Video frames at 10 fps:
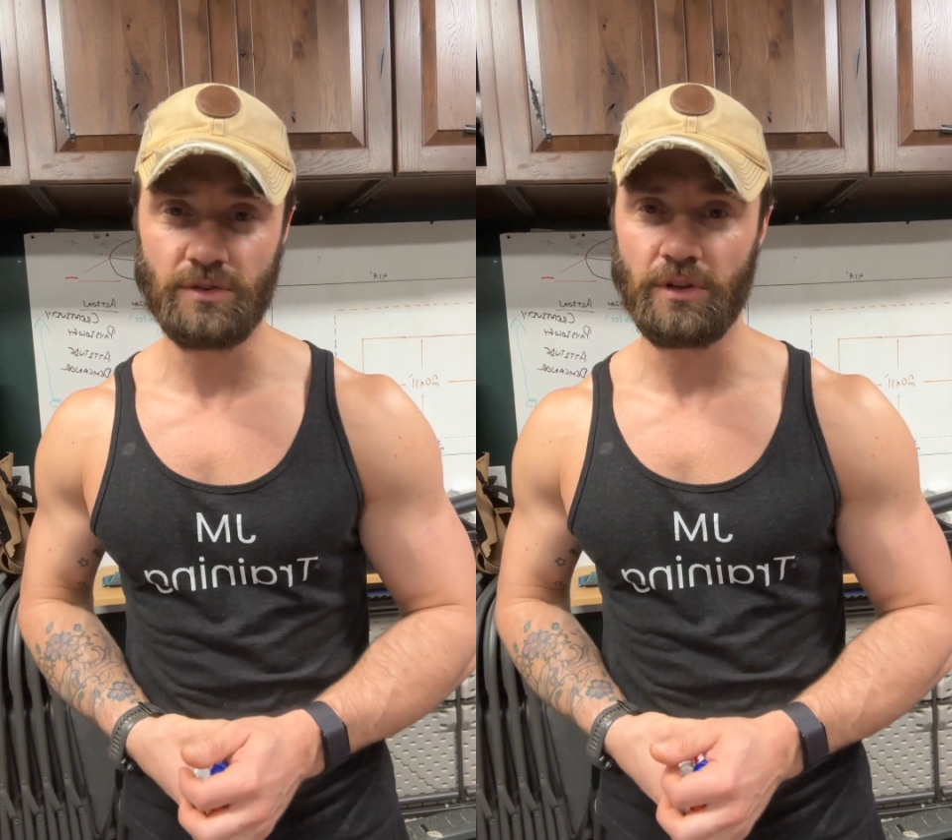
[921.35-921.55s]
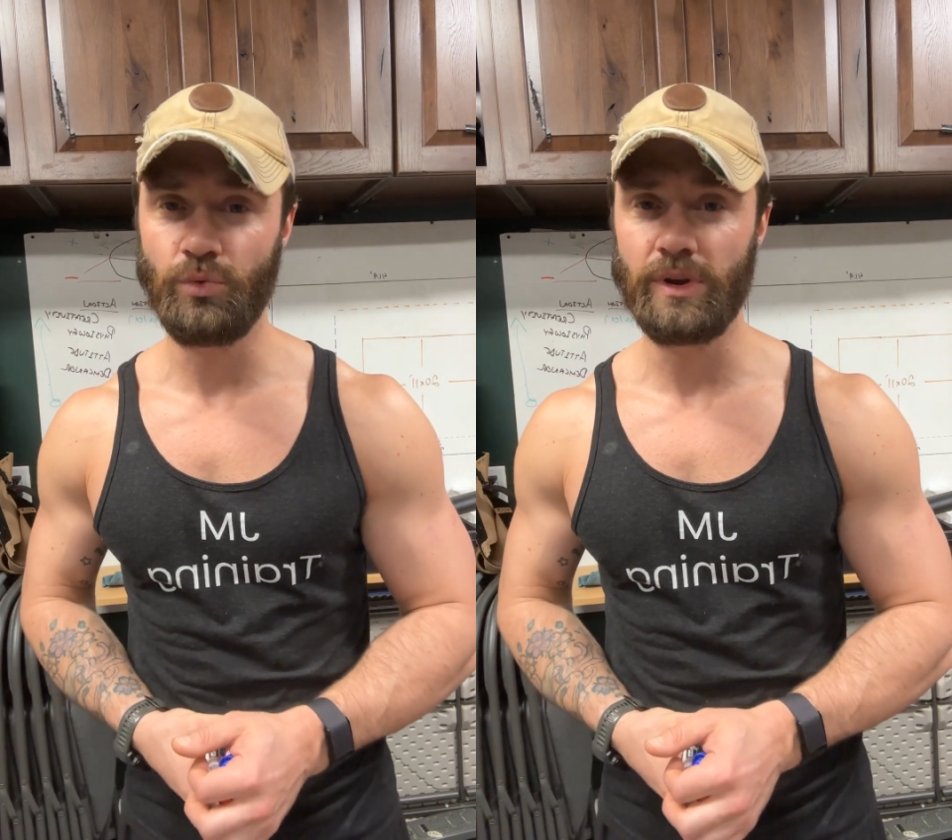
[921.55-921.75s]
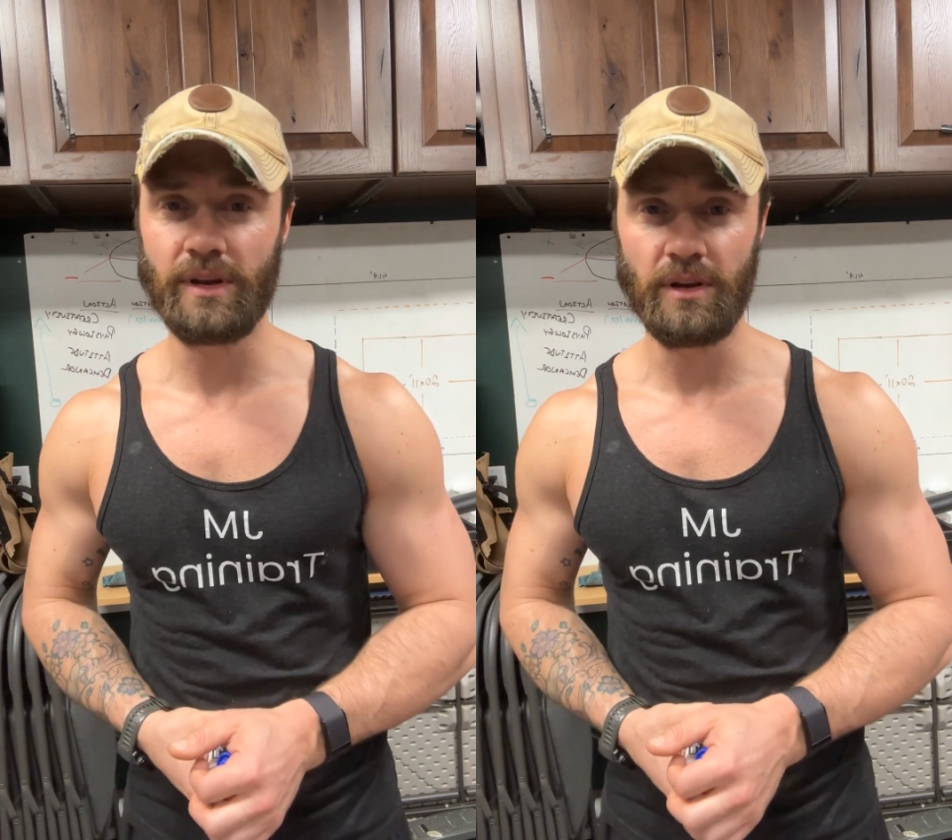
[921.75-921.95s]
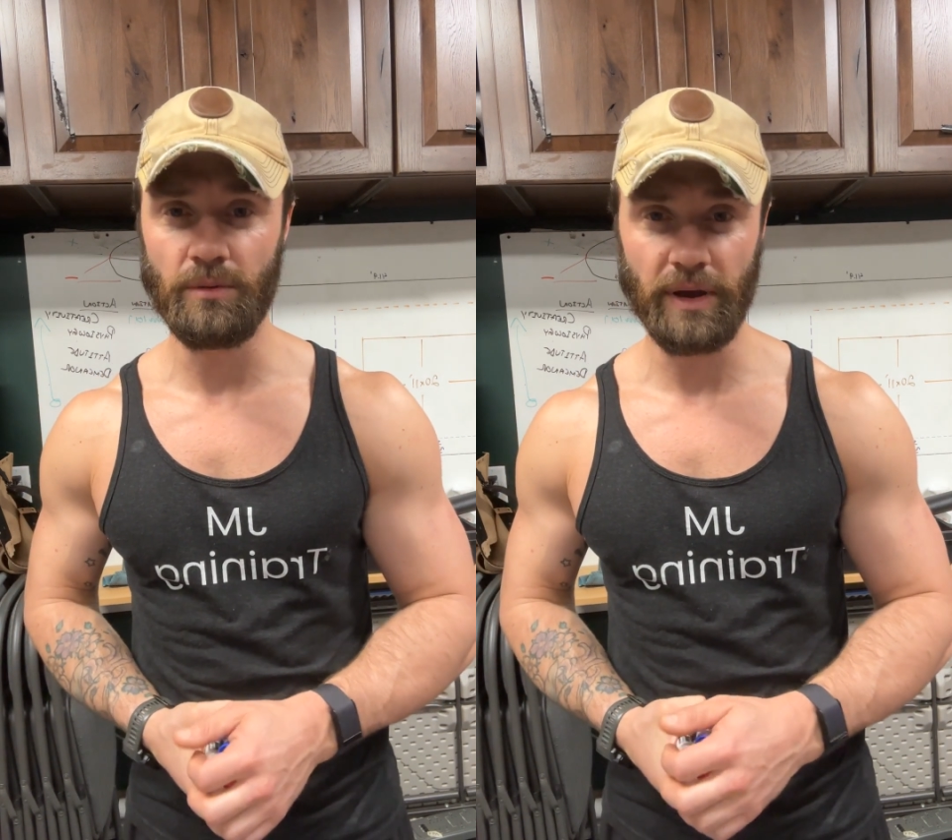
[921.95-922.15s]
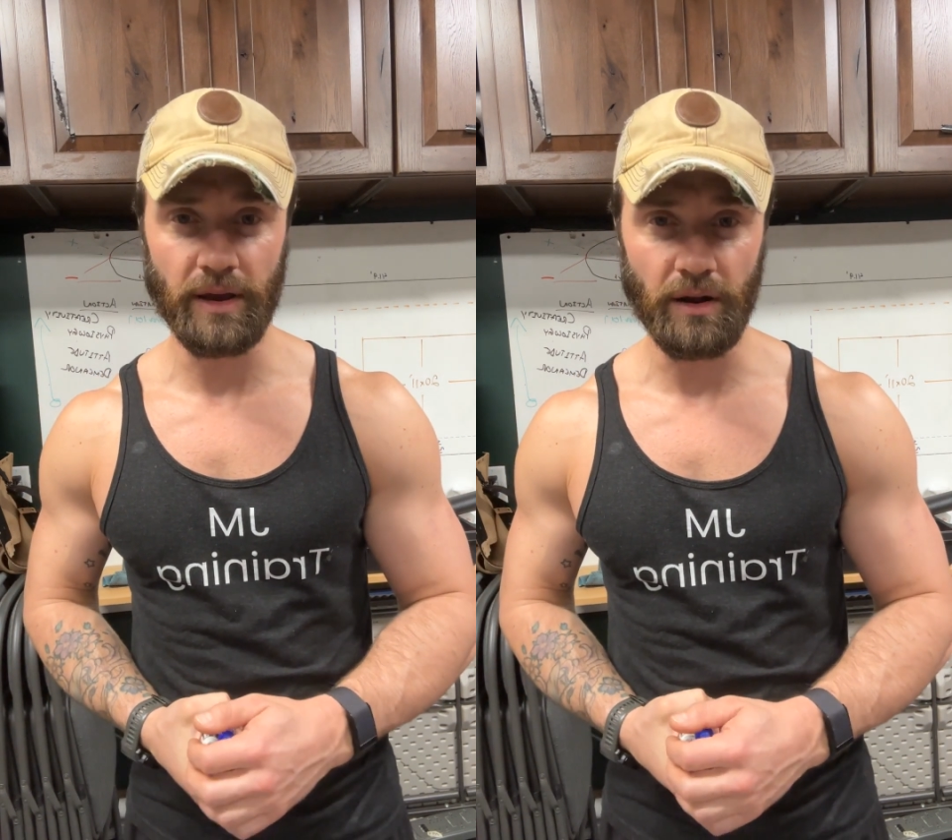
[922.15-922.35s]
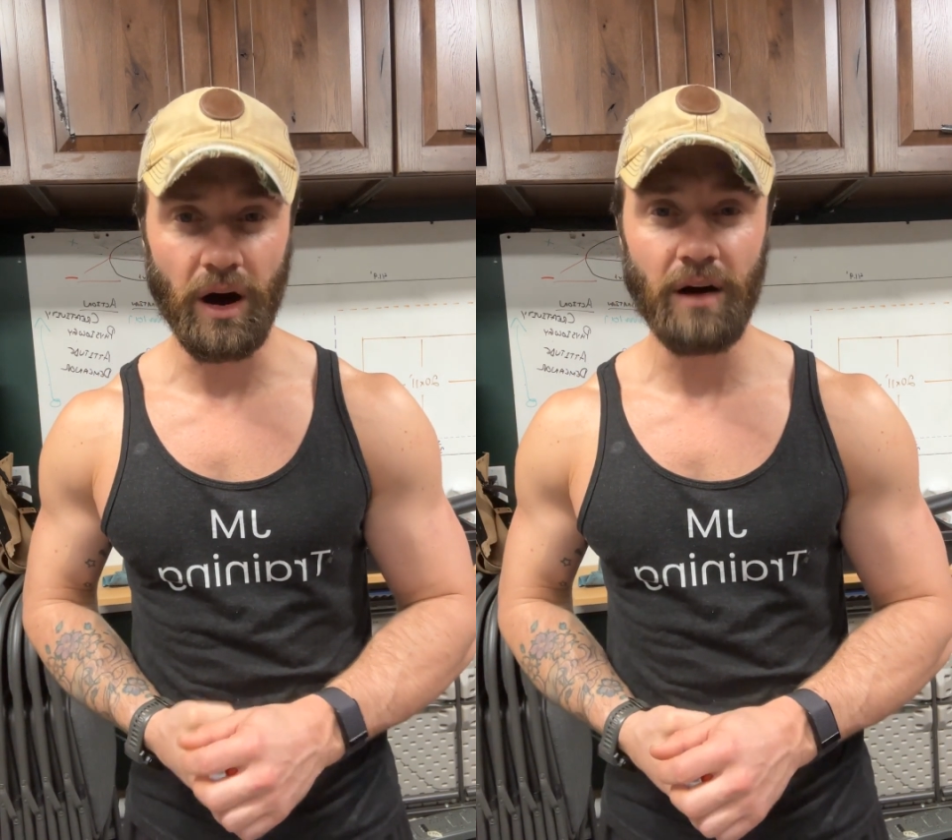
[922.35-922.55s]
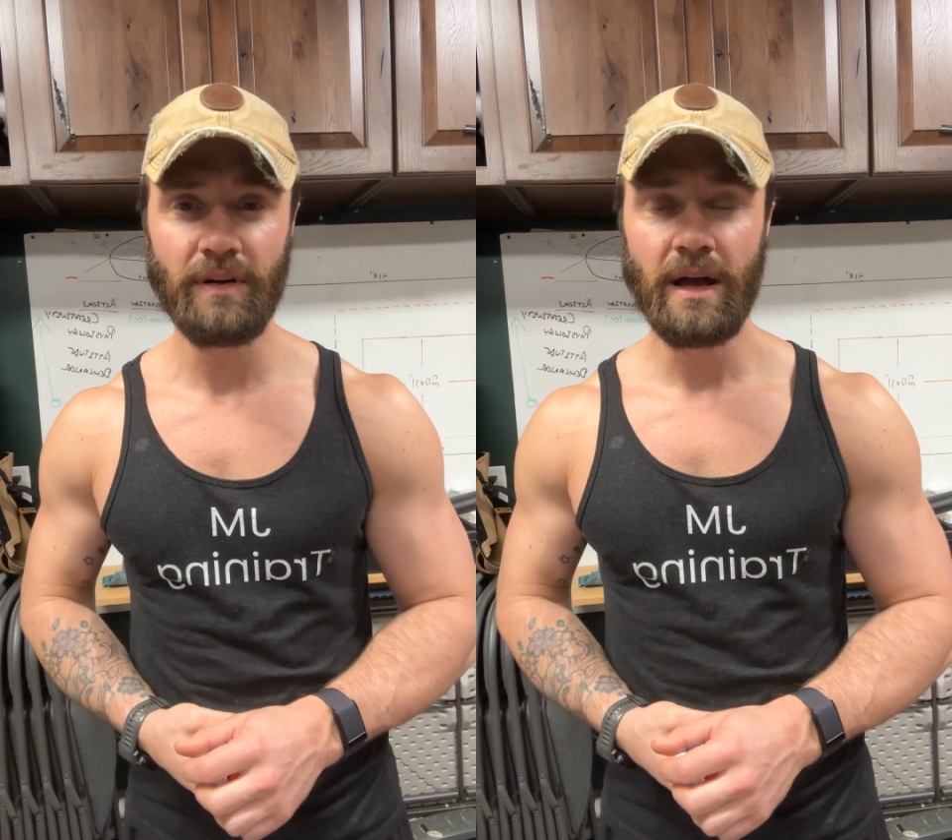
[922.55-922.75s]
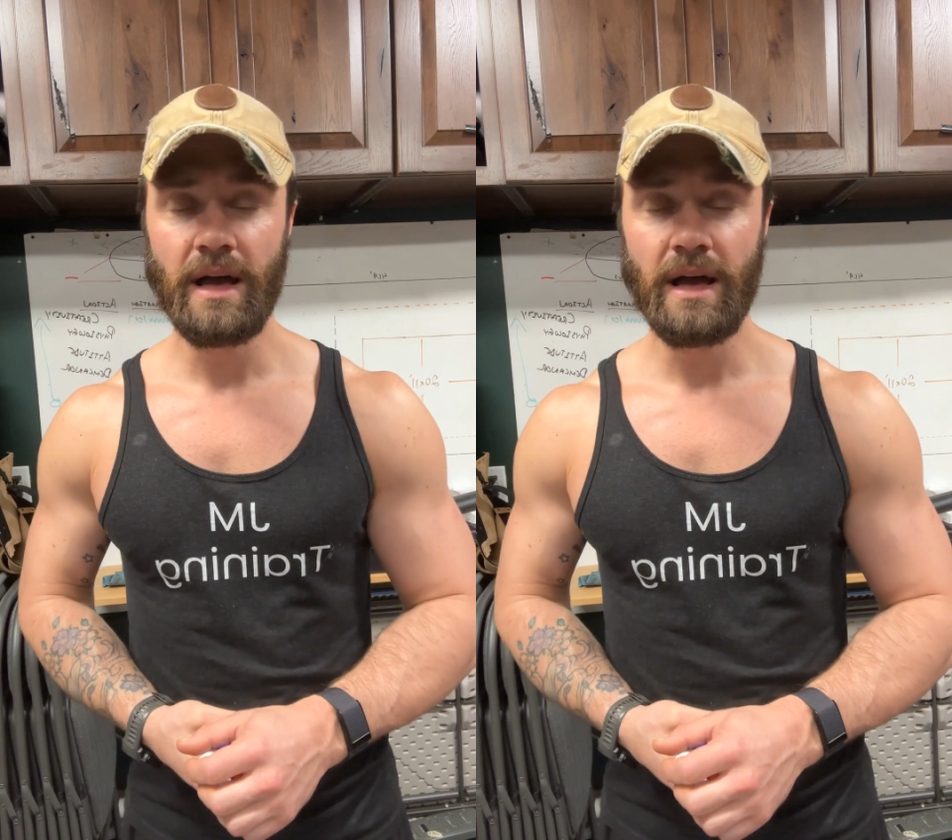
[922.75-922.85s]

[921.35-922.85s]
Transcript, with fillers: or liquidity to pay it off.